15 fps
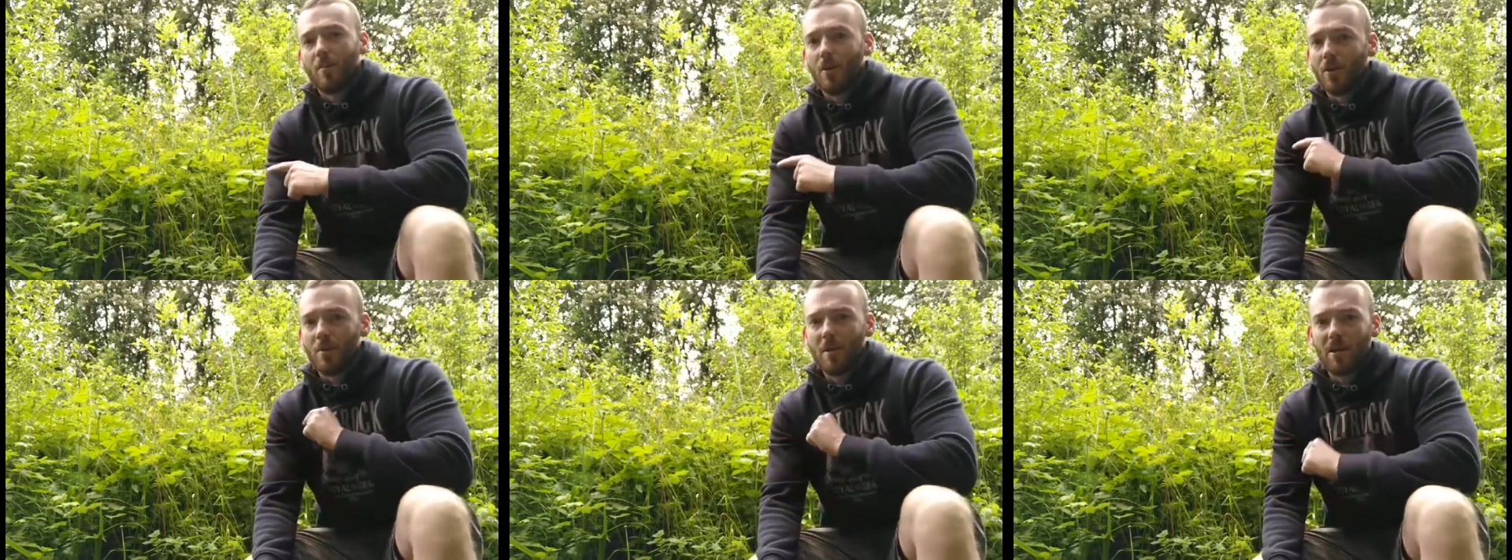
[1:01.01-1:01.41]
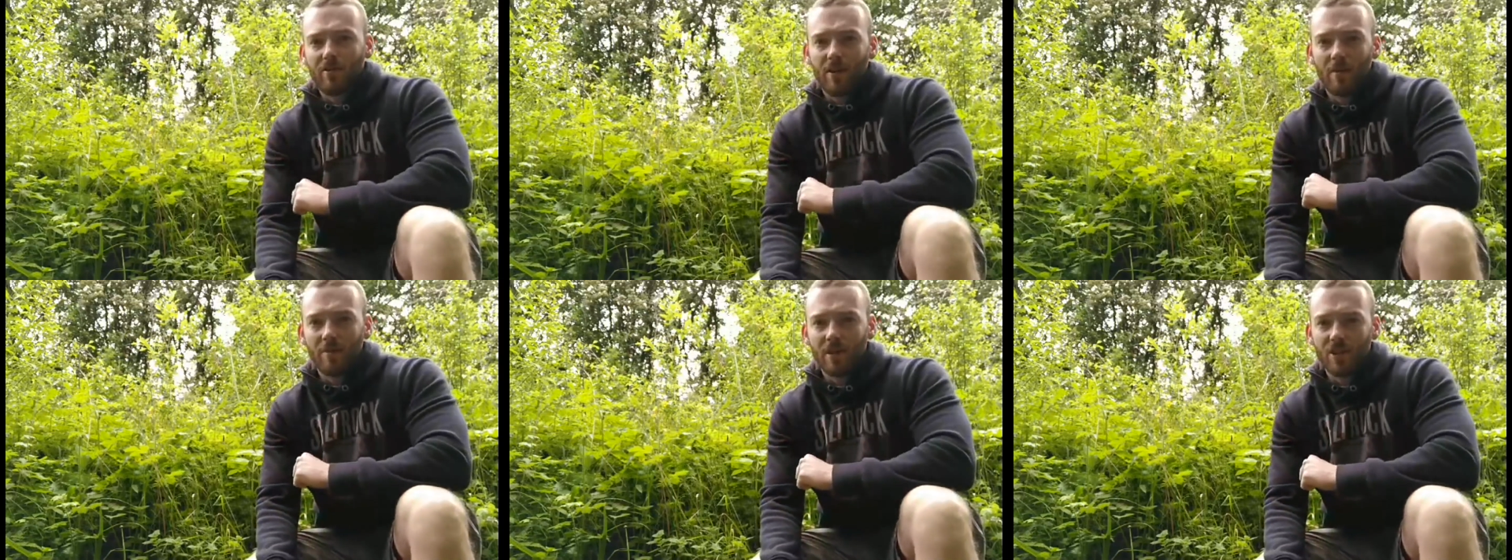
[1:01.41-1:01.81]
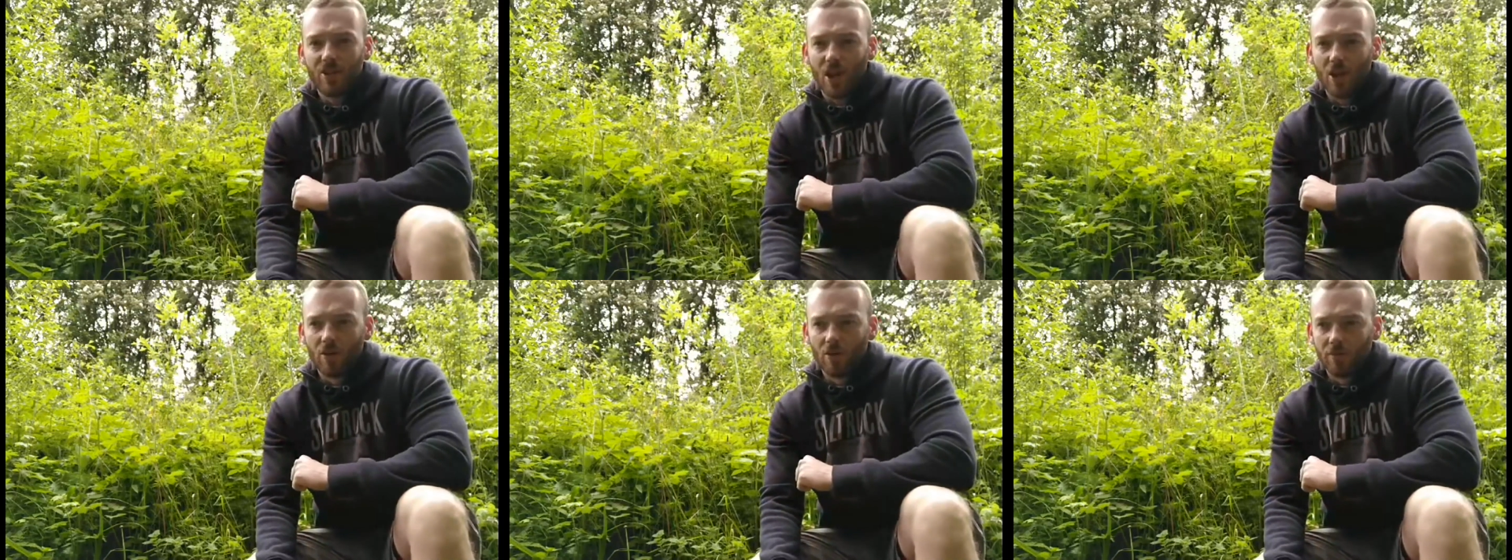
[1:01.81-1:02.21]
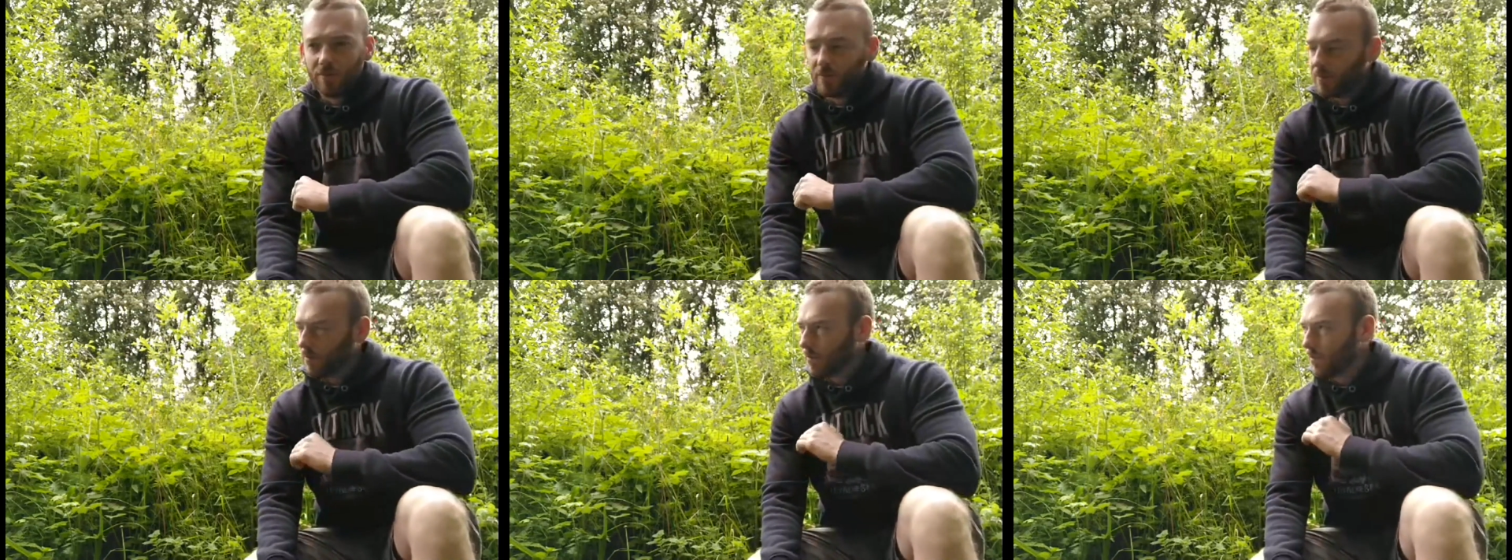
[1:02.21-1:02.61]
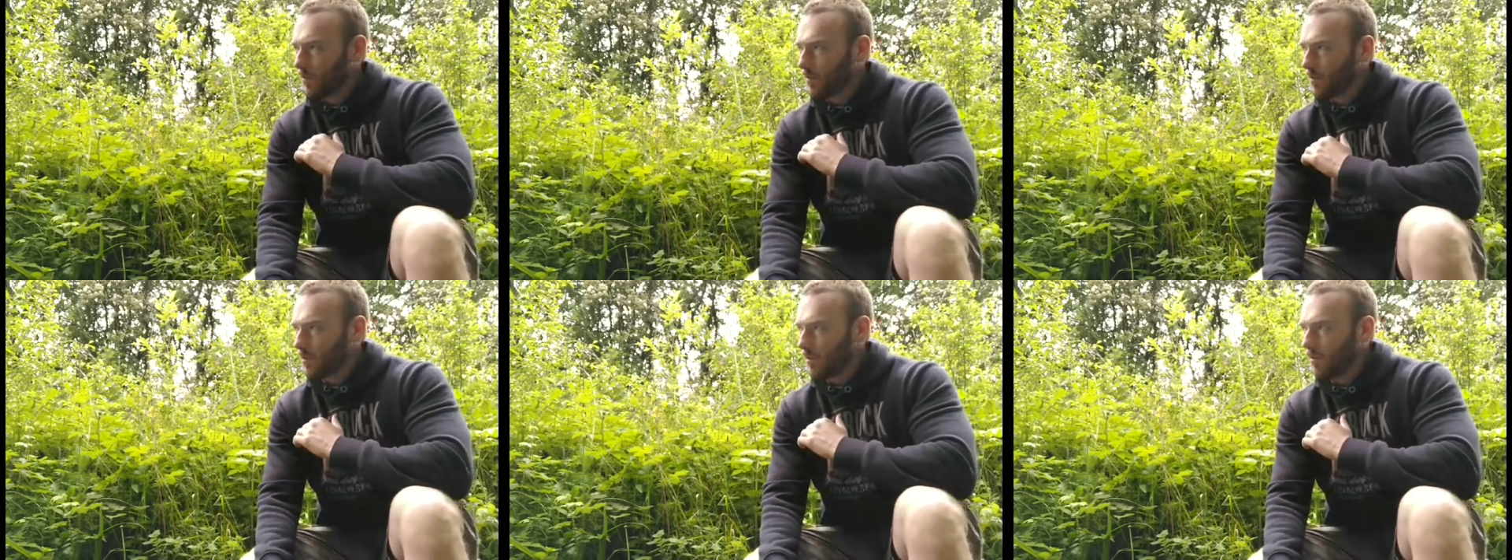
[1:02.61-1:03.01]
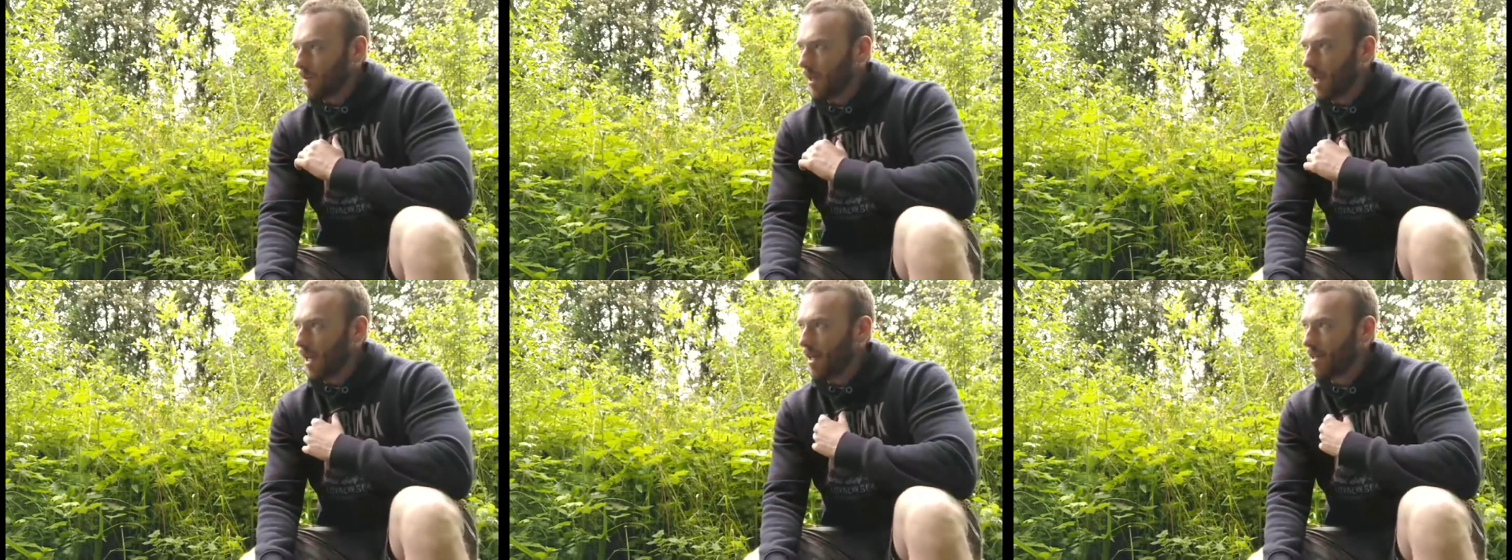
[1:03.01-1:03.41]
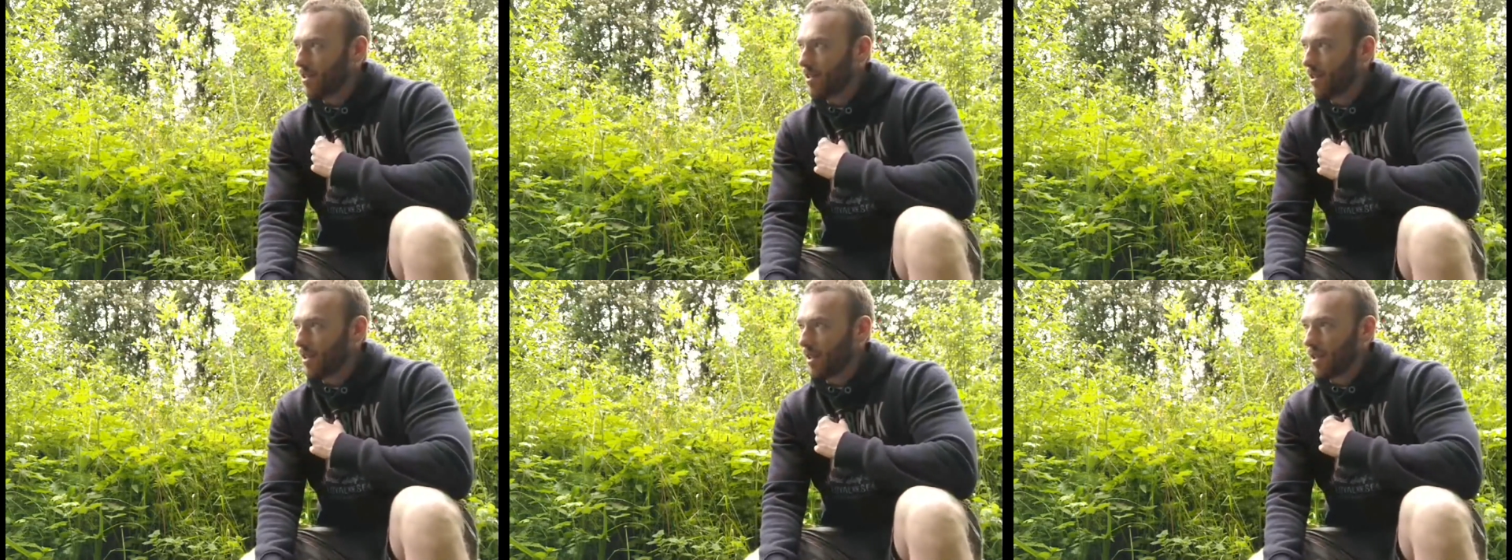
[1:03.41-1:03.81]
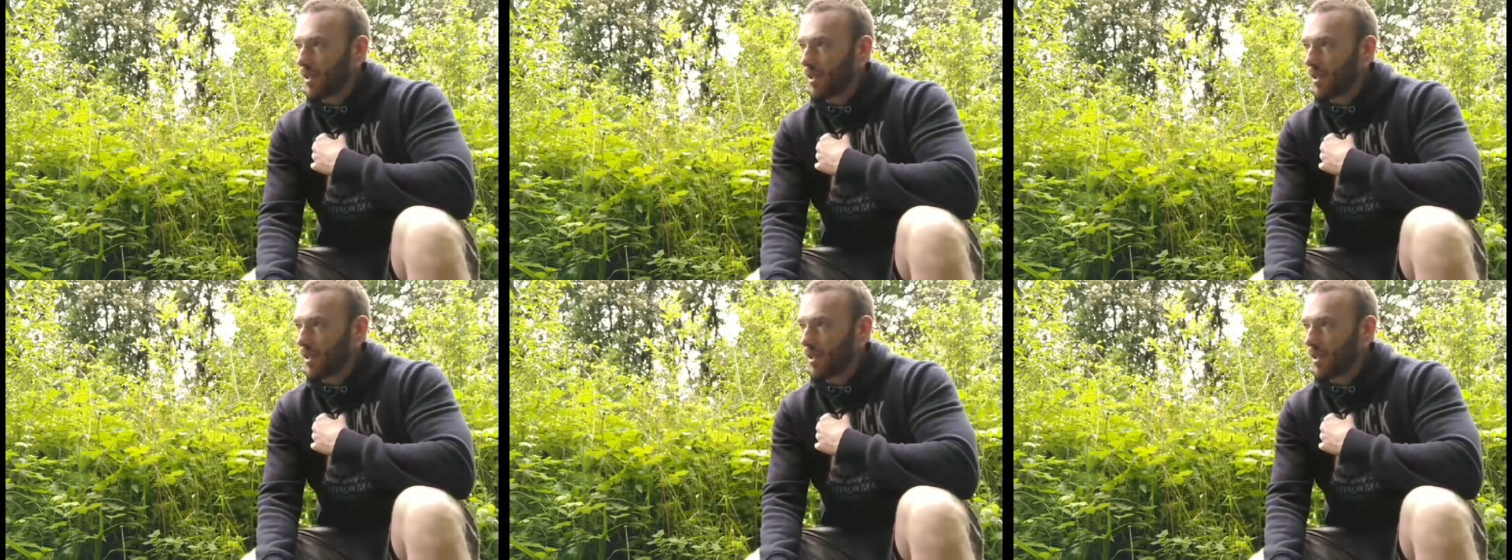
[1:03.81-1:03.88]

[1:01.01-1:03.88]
But the mint family in general is